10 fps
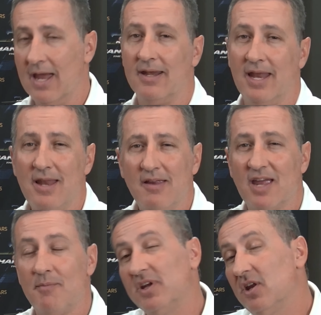And then they
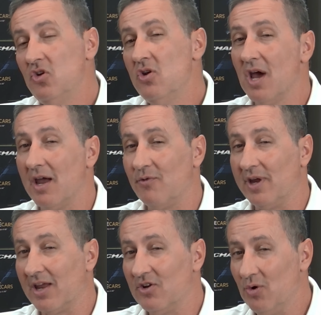say, but did you know if we
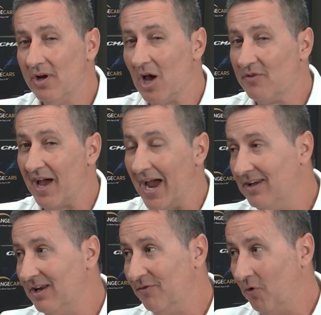can do it over
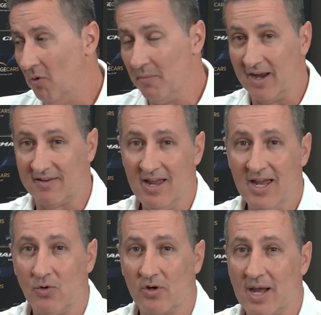84 months,
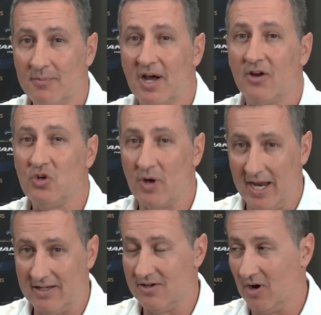it will come down to
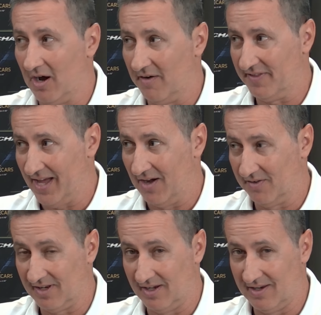
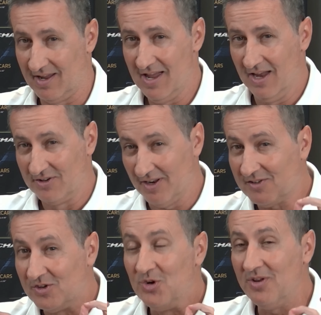8,500. Just
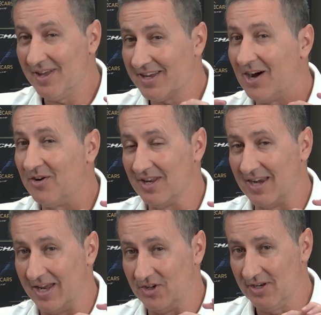do the
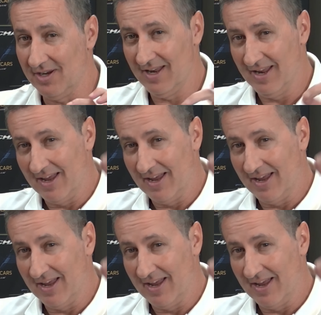calculation.